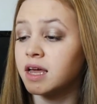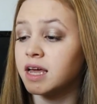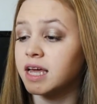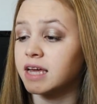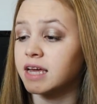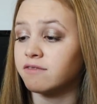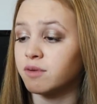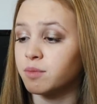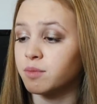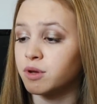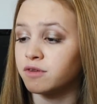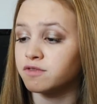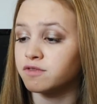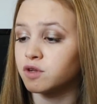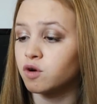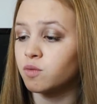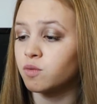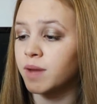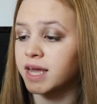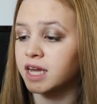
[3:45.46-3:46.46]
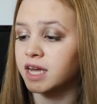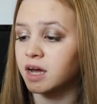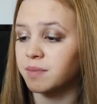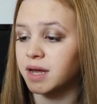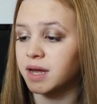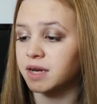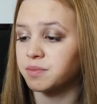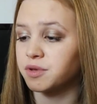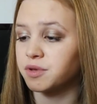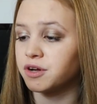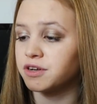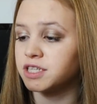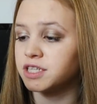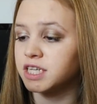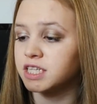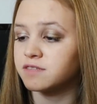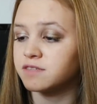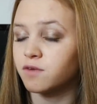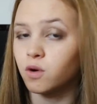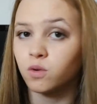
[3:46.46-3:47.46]
It removes all makeup and
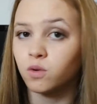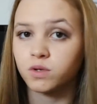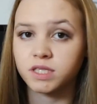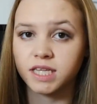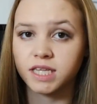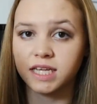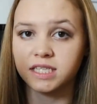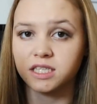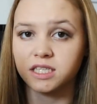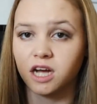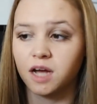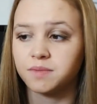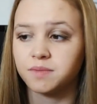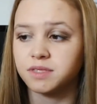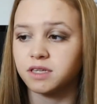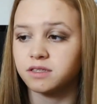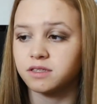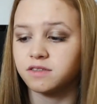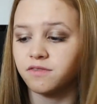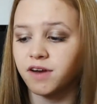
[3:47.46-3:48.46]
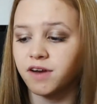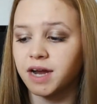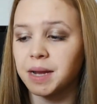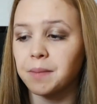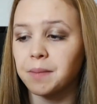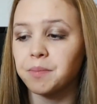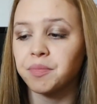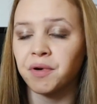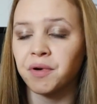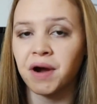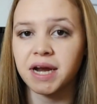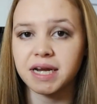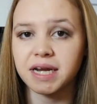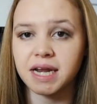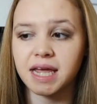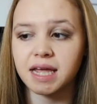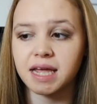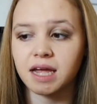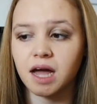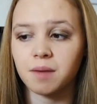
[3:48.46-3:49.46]
impurities for all skin types. So it's a very
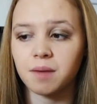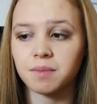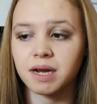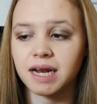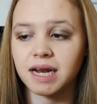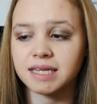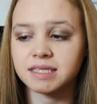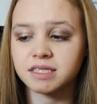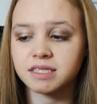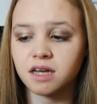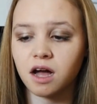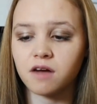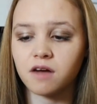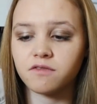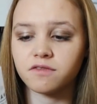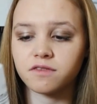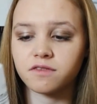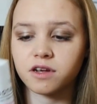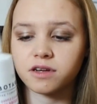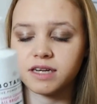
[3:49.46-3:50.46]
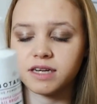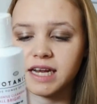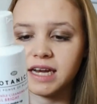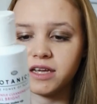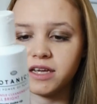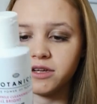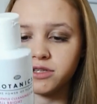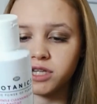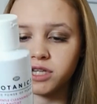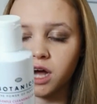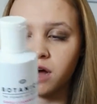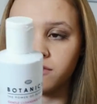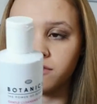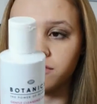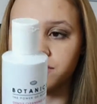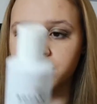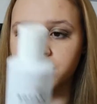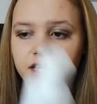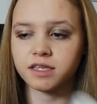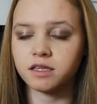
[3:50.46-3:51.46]
brightening cleanser. I've nearly used half
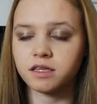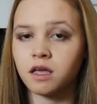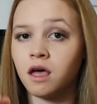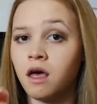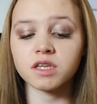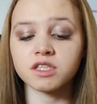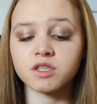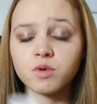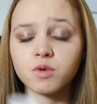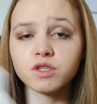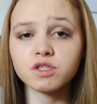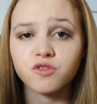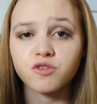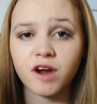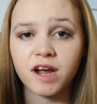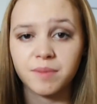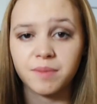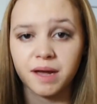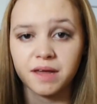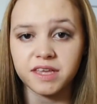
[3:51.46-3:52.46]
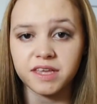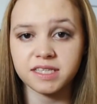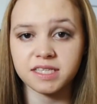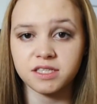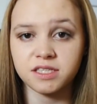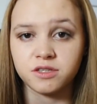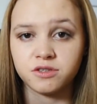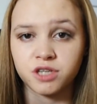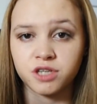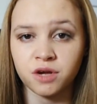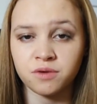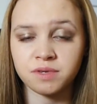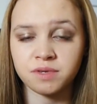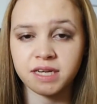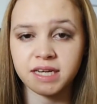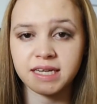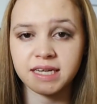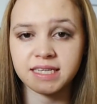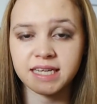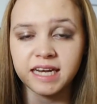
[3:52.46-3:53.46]
of this. So what's great about this is you don't
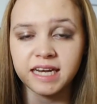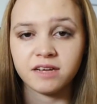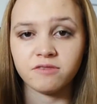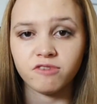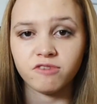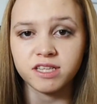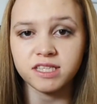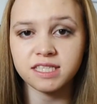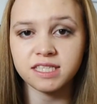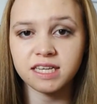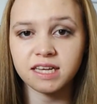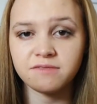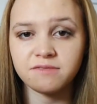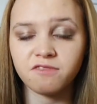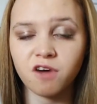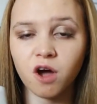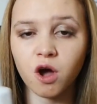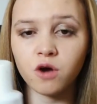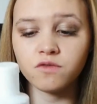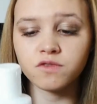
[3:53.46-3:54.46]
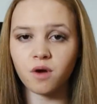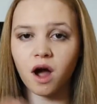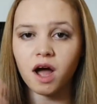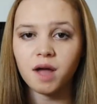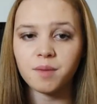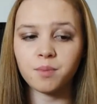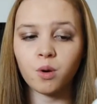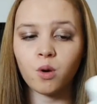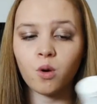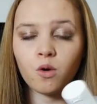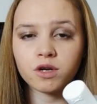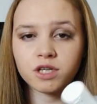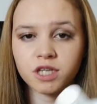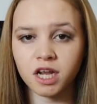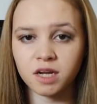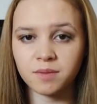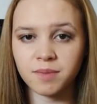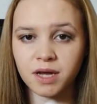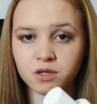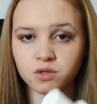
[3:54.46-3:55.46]
need any rinsing involved. I pour a
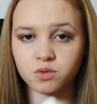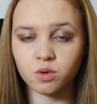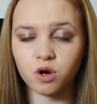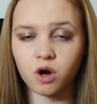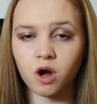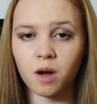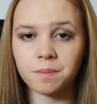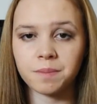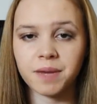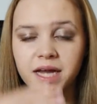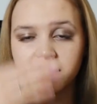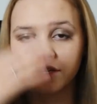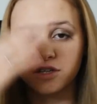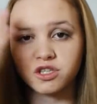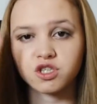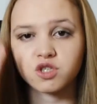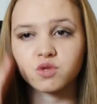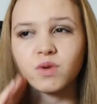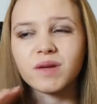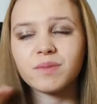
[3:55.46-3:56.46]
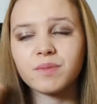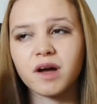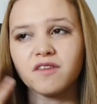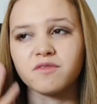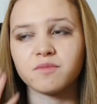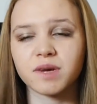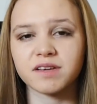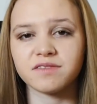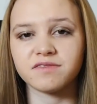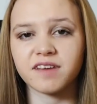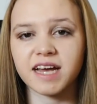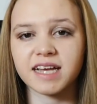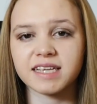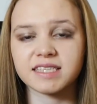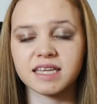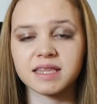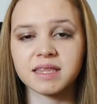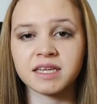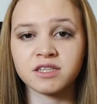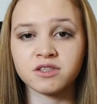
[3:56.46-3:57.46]
tiny bit onto a cotton pad and just sweep over my face,
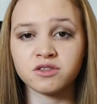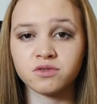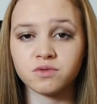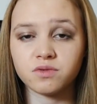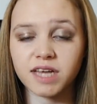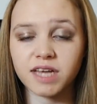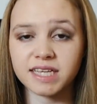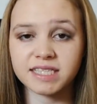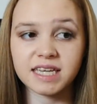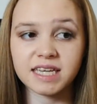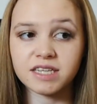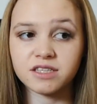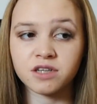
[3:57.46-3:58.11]
and then that's it.